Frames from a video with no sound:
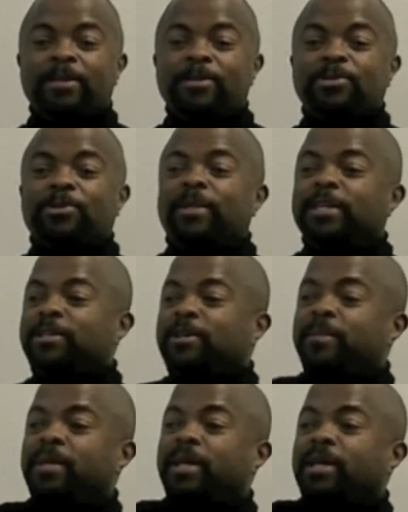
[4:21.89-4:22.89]
So that's going
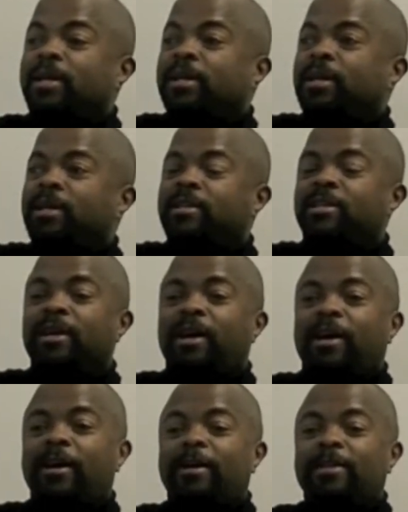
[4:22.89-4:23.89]
to be
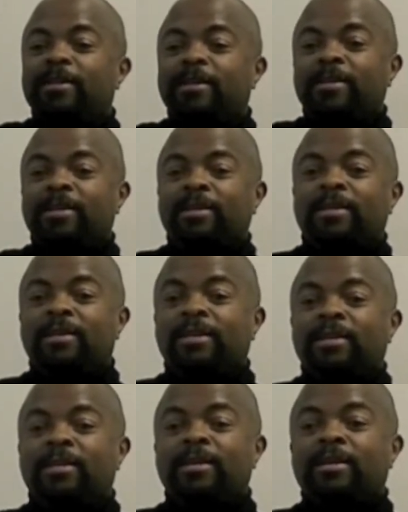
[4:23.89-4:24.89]
God
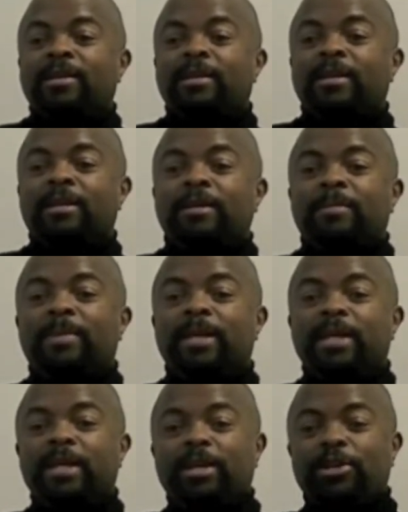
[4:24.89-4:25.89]
be
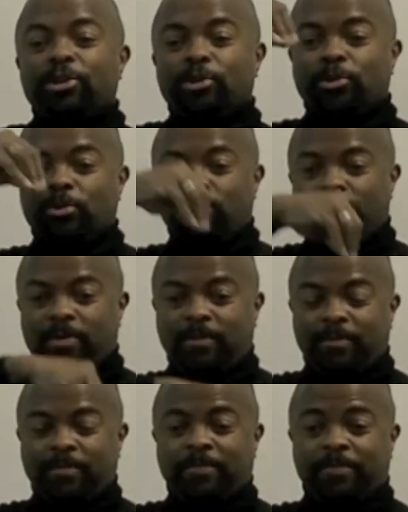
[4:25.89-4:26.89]
in you,
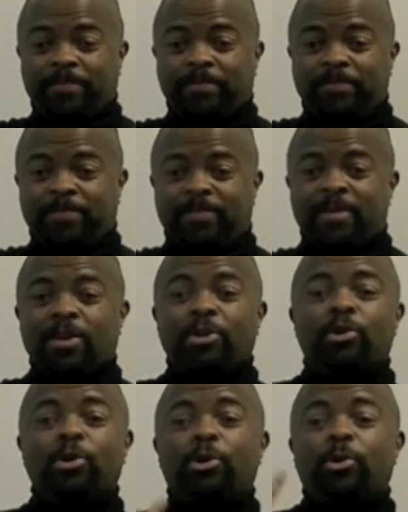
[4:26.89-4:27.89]

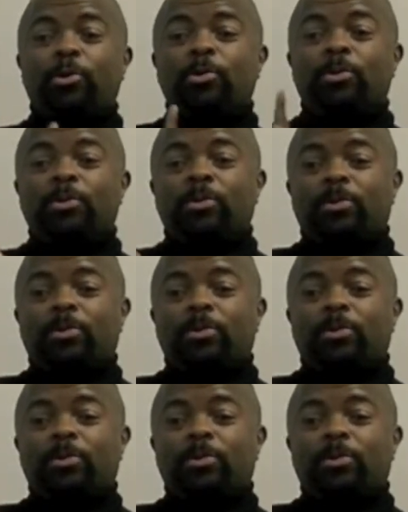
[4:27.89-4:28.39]
go